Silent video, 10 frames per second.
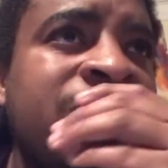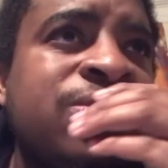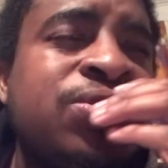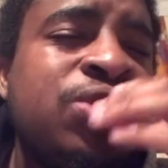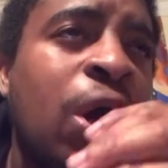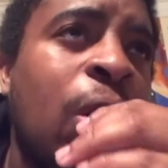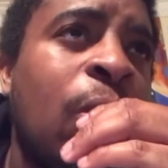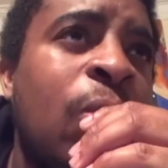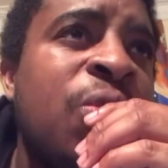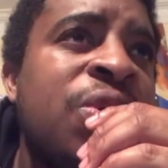
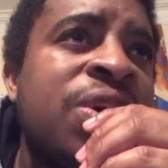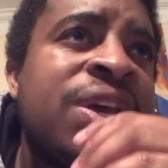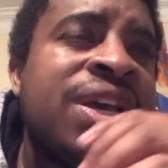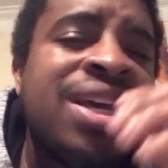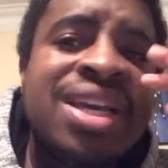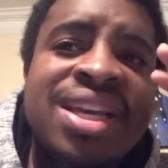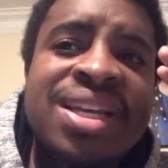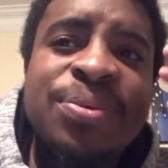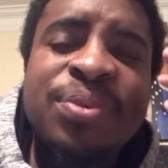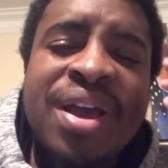So
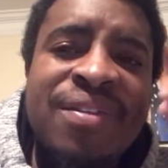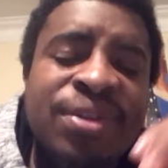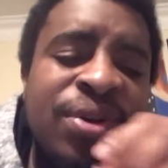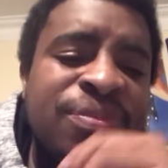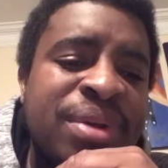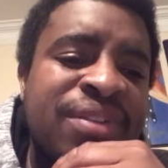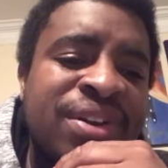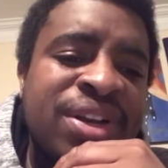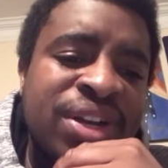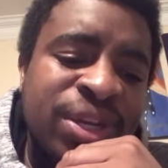we have a little bit of
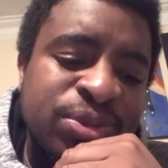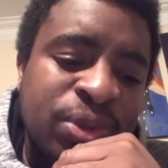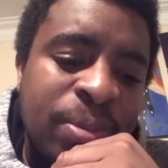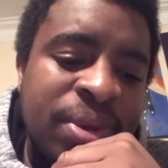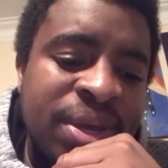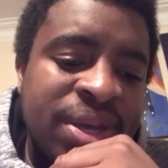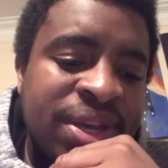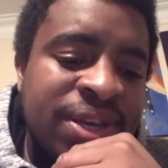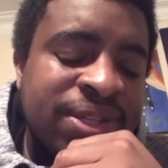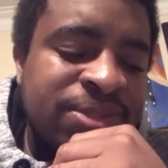a conundrum.
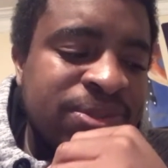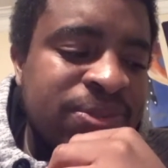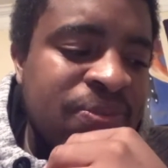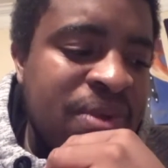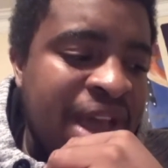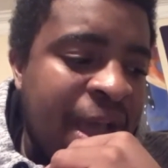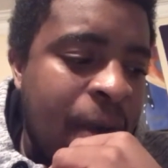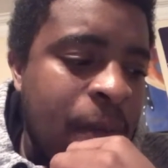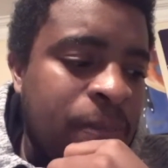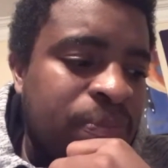
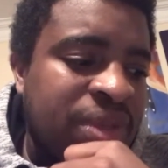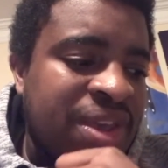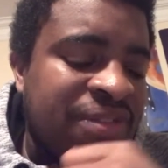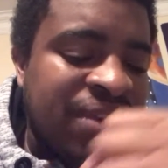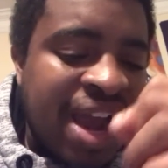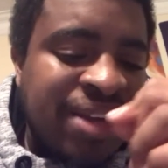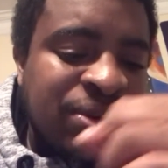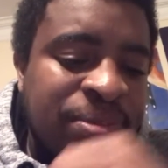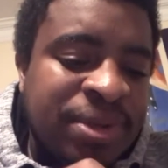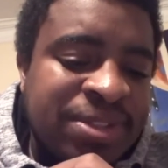Now, if
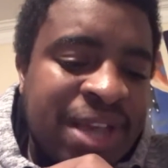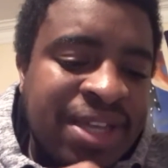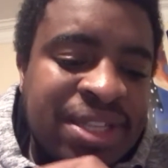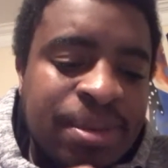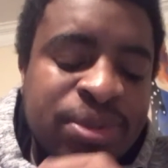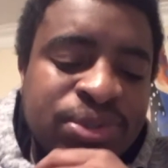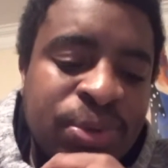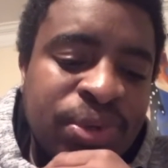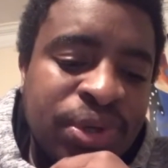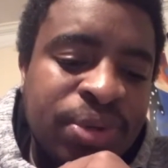Naito beats Zack Sabre
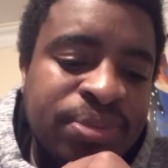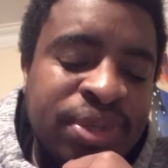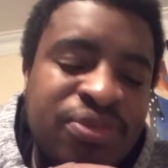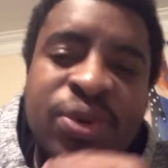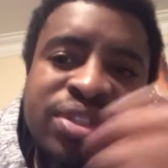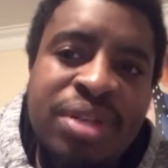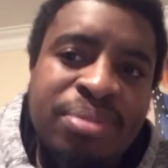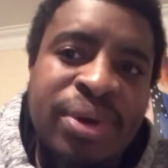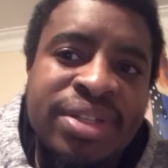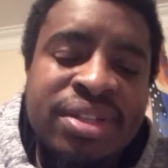Jr., 14
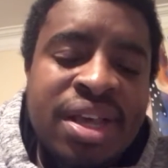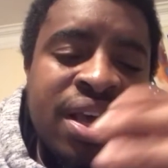points.